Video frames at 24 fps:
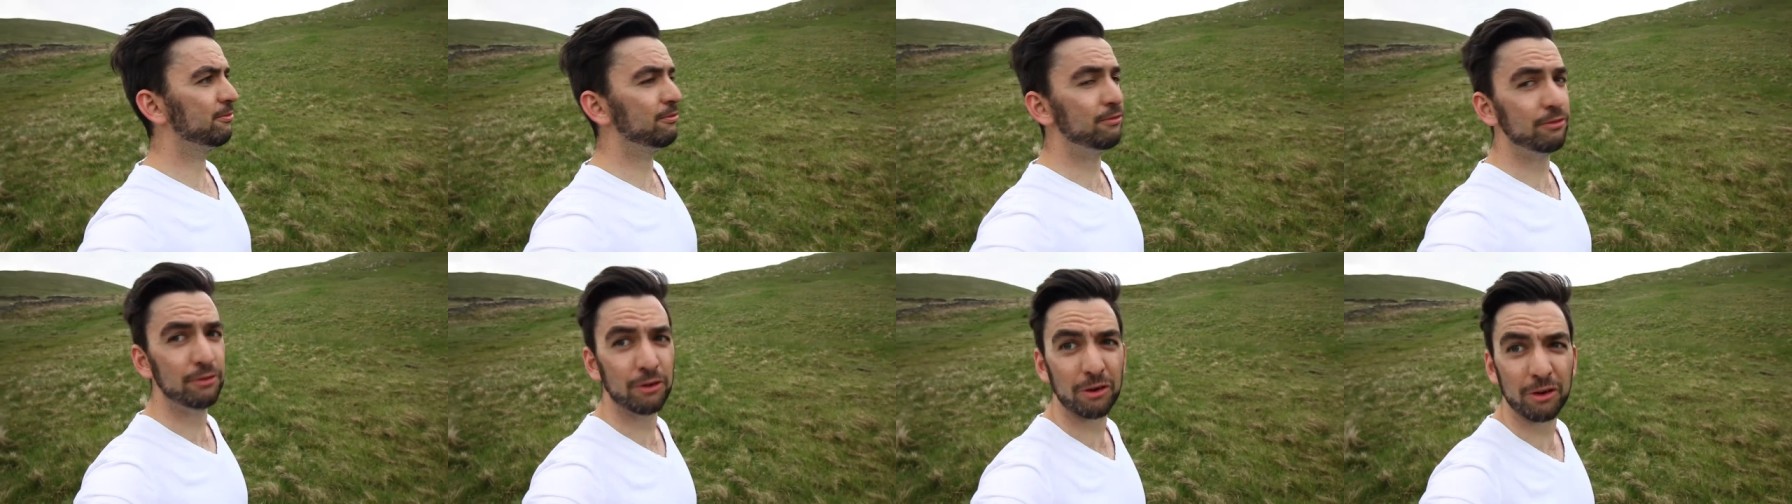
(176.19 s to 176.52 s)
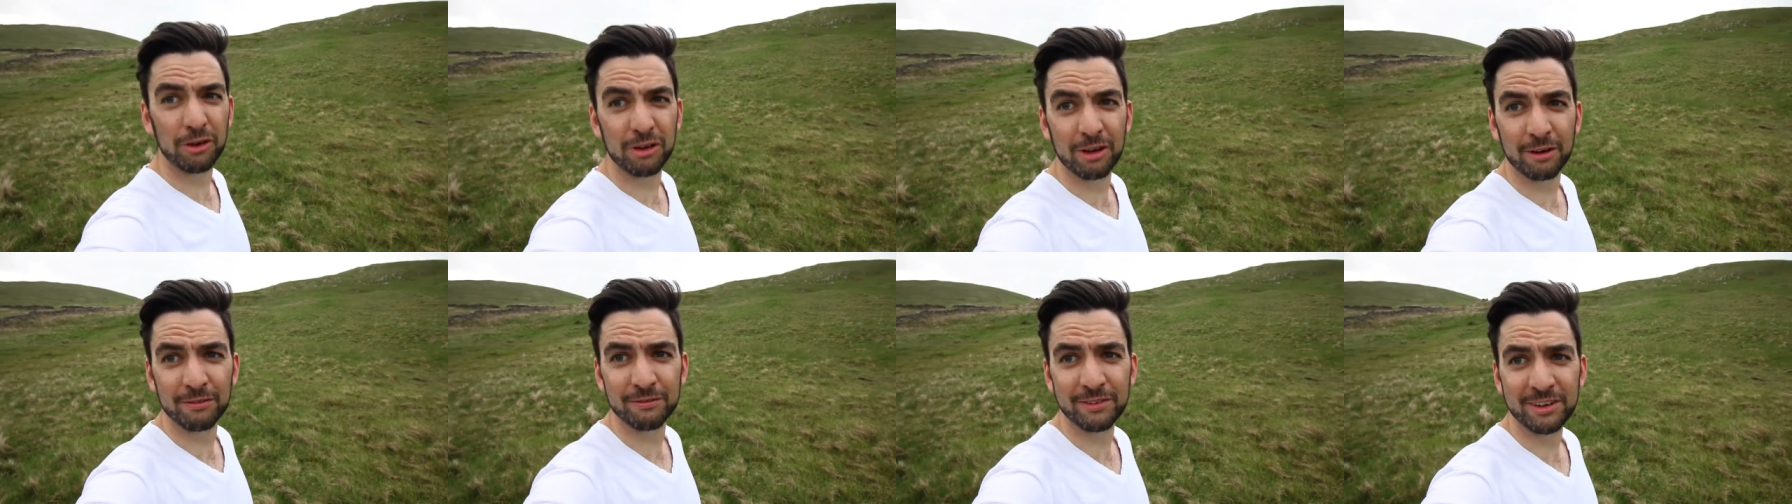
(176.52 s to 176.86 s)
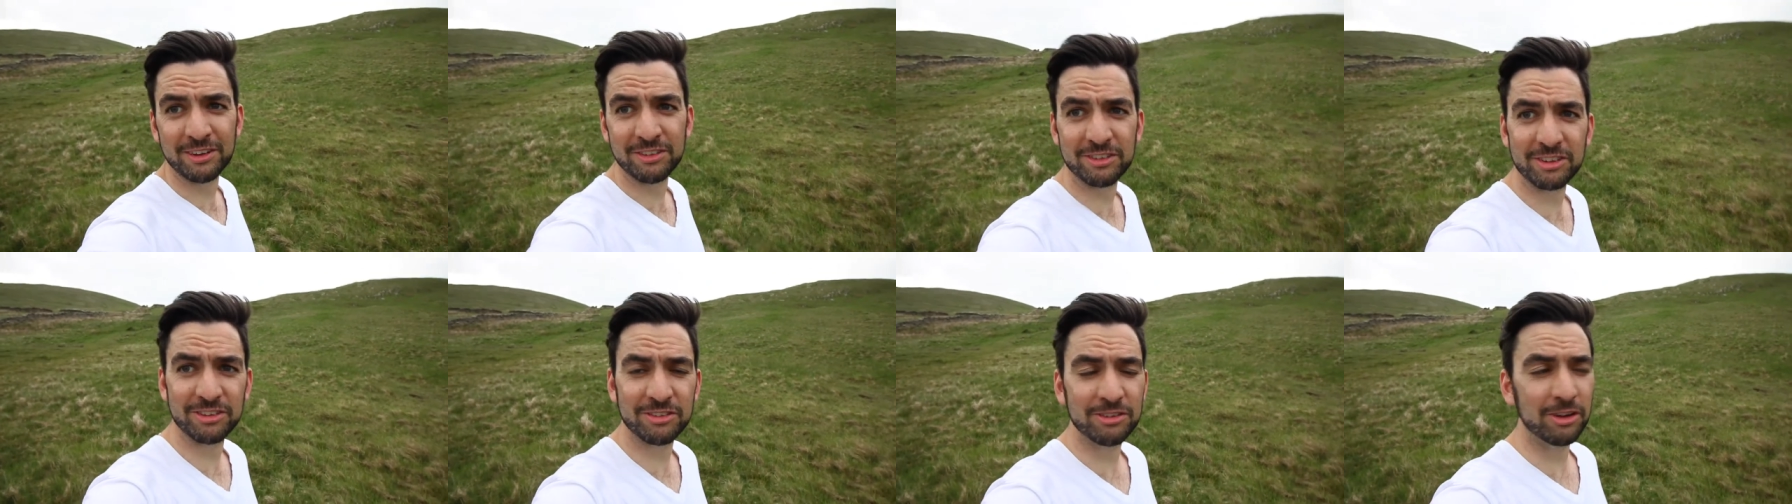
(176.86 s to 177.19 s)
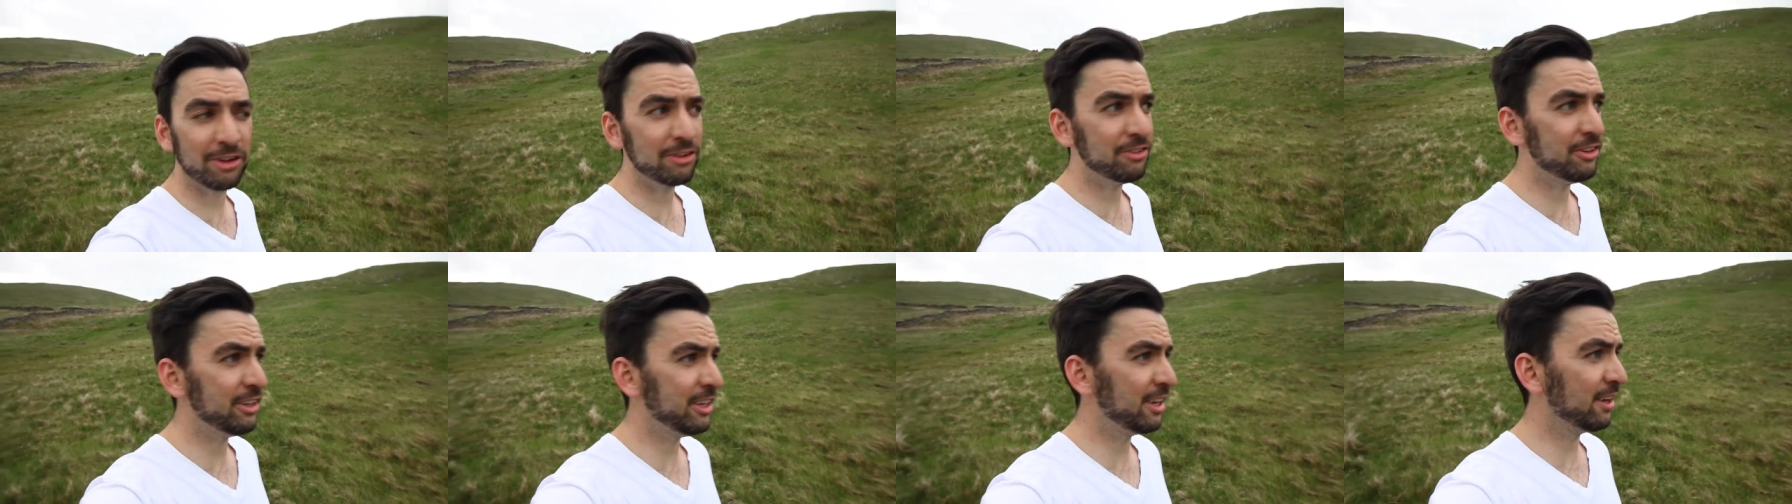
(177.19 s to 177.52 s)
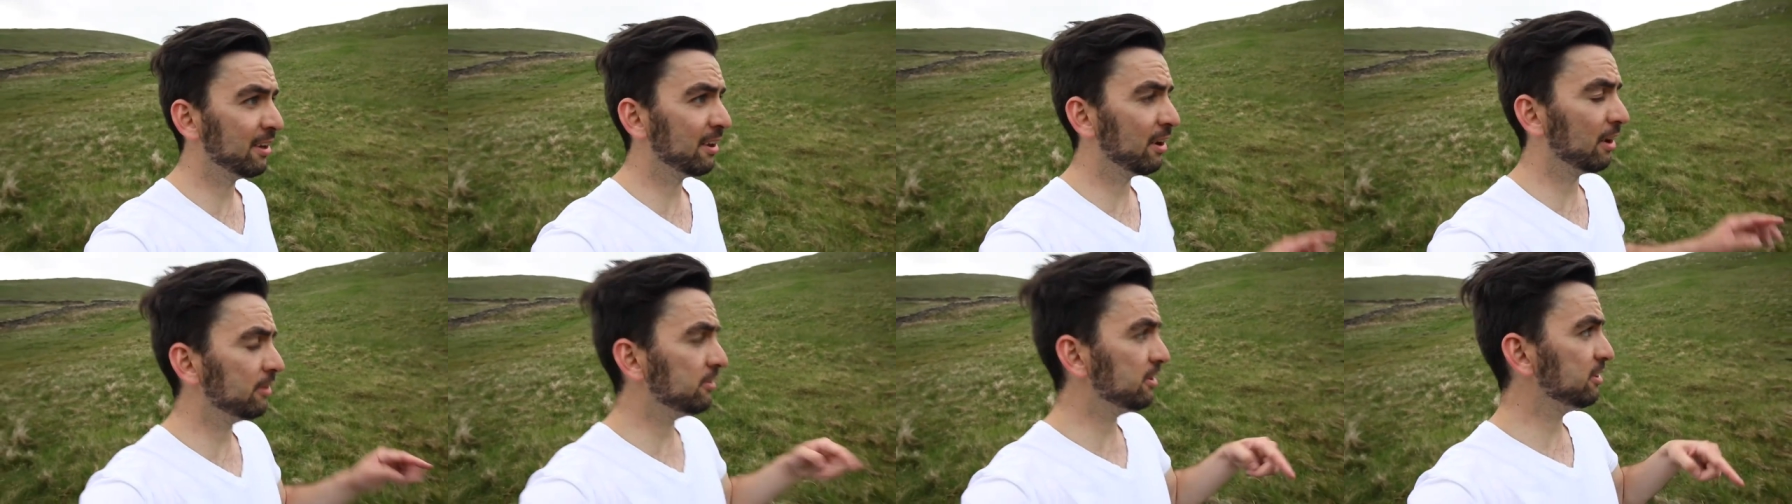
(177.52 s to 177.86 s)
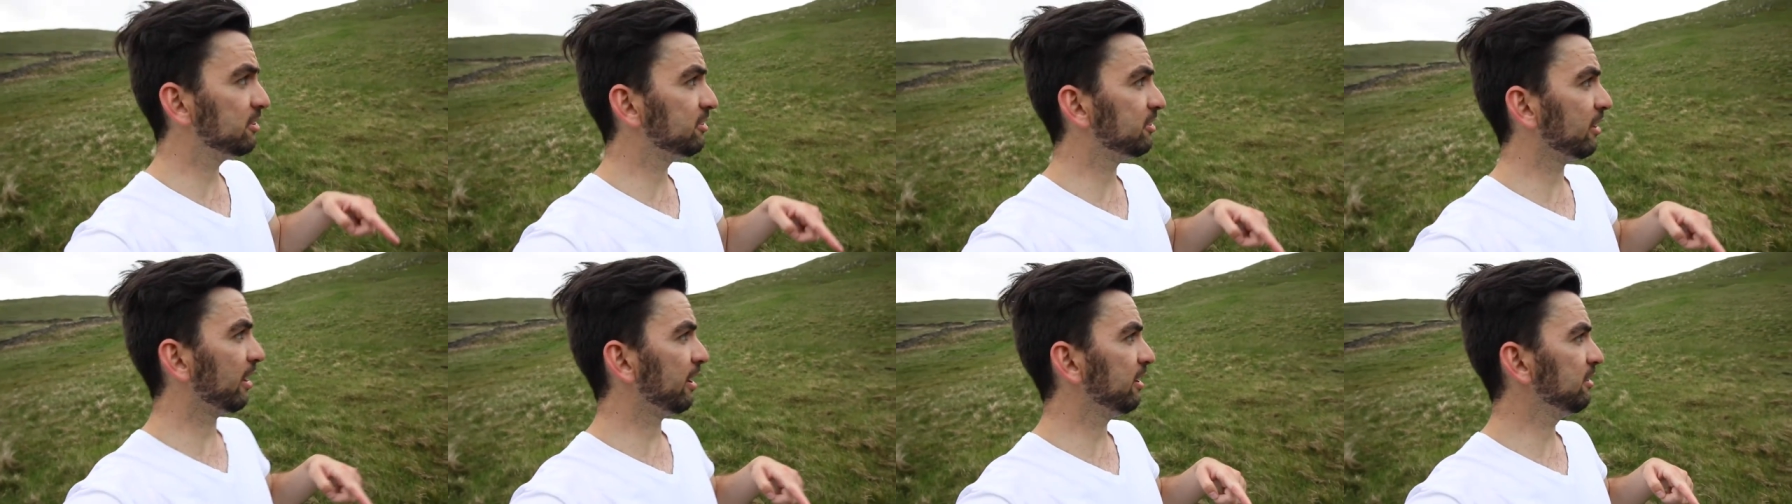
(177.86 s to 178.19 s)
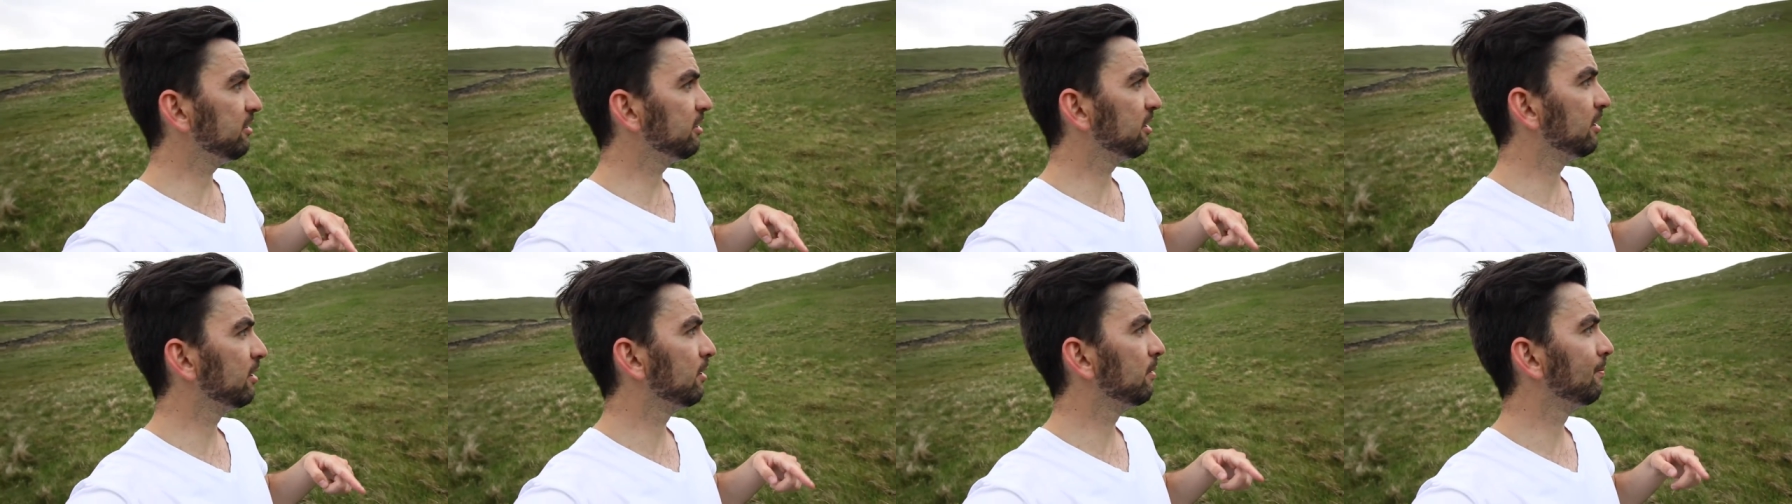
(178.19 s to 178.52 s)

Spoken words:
fully convinced there's no deer on this side.